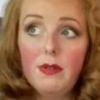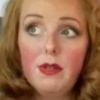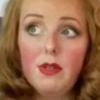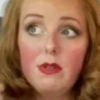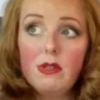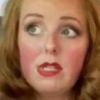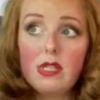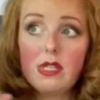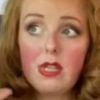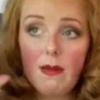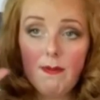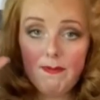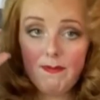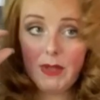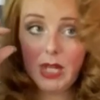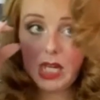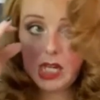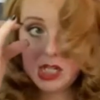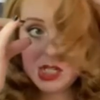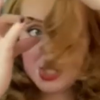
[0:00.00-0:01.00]
do
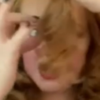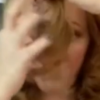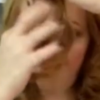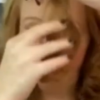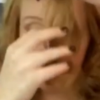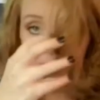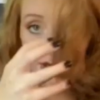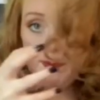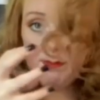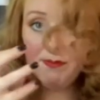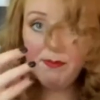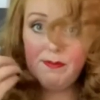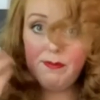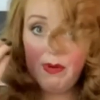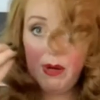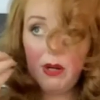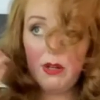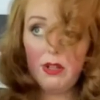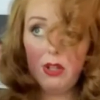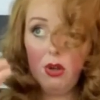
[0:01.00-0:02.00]
something to the
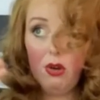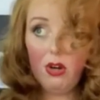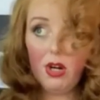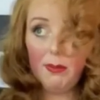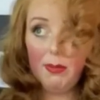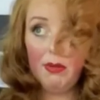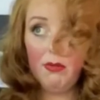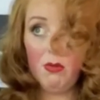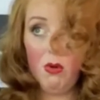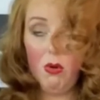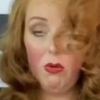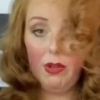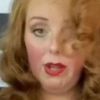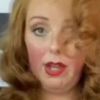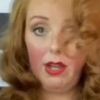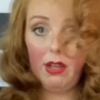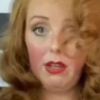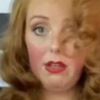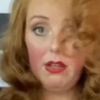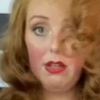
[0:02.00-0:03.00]
part that you're gonna be
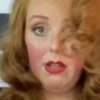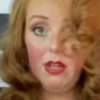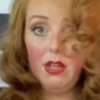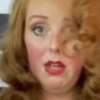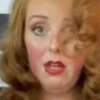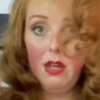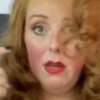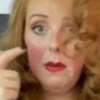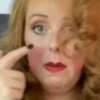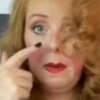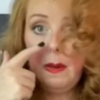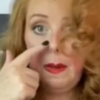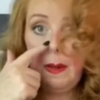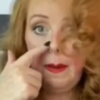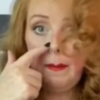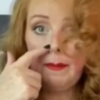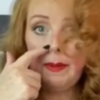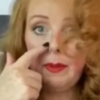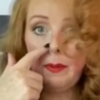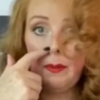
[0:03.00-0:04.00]
rolling
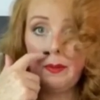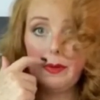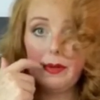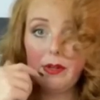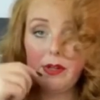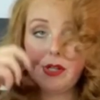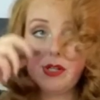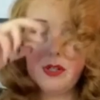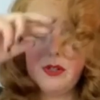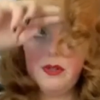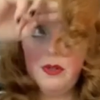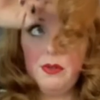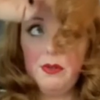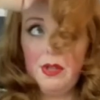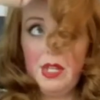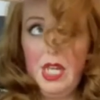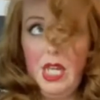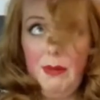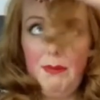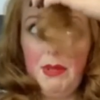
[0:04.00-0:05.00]
um, in order to
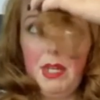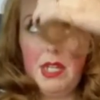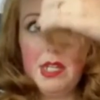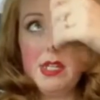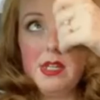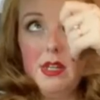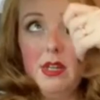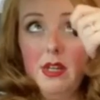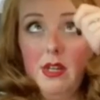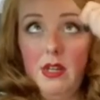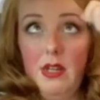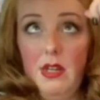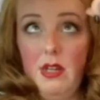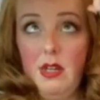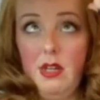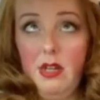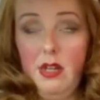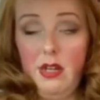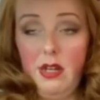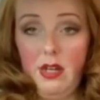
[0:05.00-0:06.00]
keep it
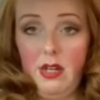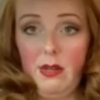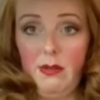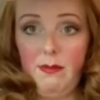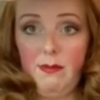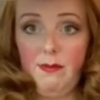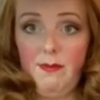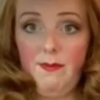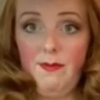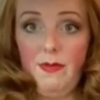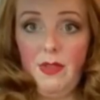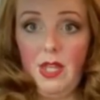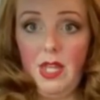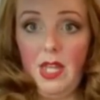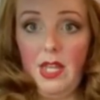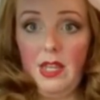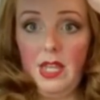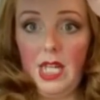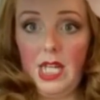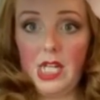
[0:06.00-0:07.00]
um,
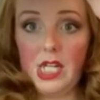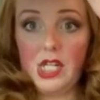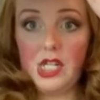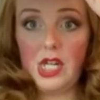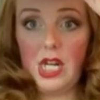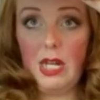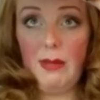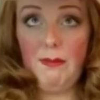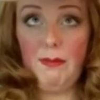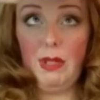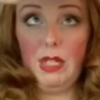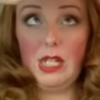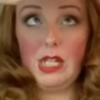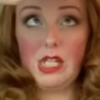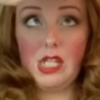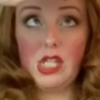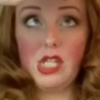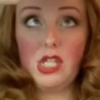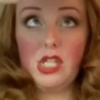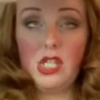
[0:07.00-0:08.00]
in that shape
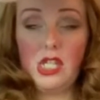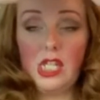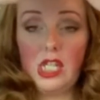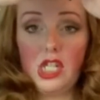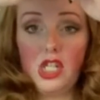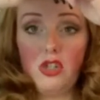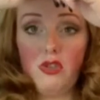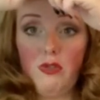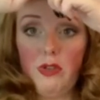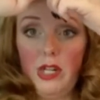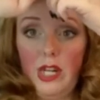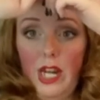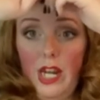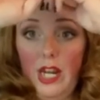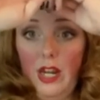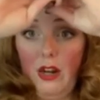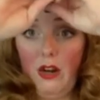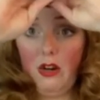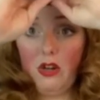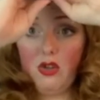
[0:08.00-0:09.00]
because stick straight
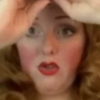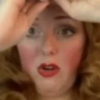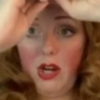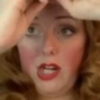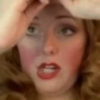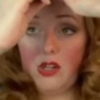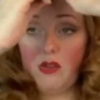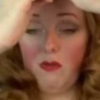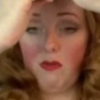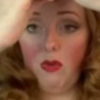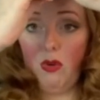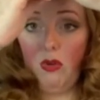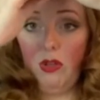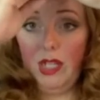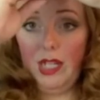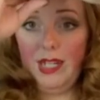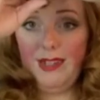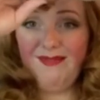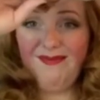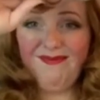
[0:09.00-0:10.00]
hair trying to roll
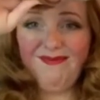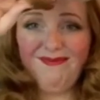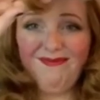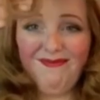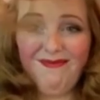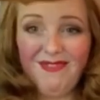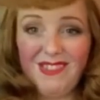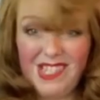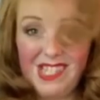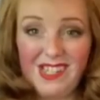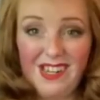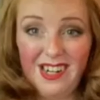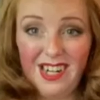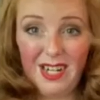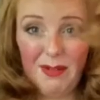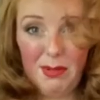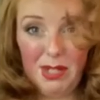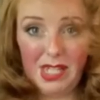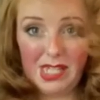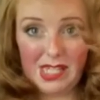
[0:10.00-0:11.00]
it, it's not gonna
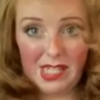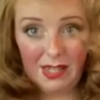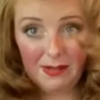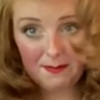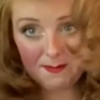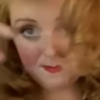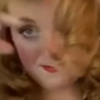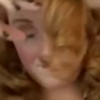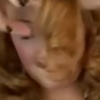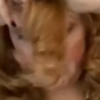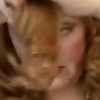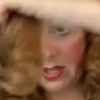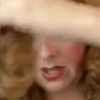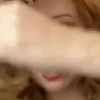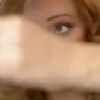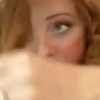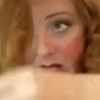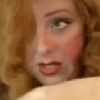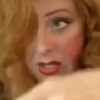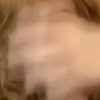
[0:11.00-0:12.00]
be easy.
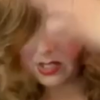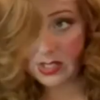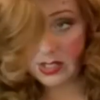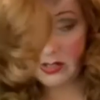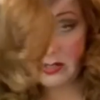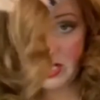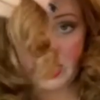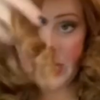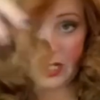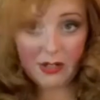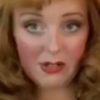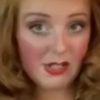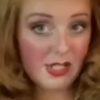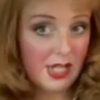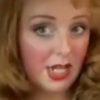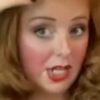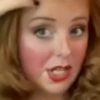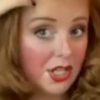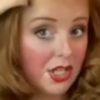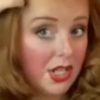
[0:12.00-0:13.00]
So you take your
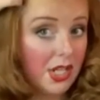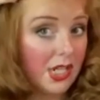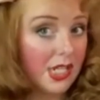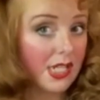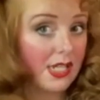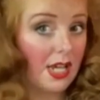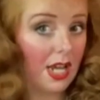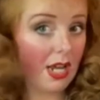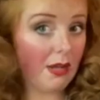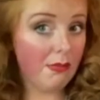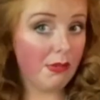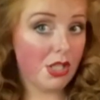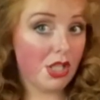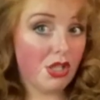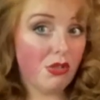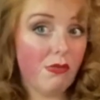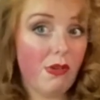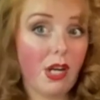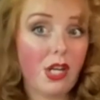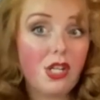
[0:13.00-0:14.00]
section and decide which
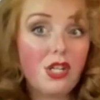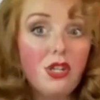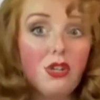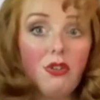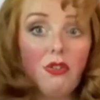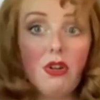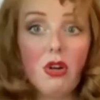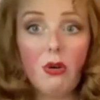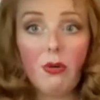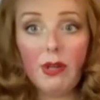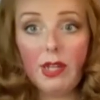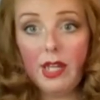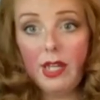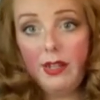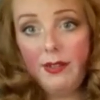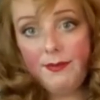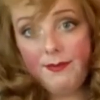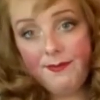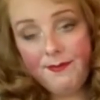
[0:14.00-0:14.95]
direction you're going in.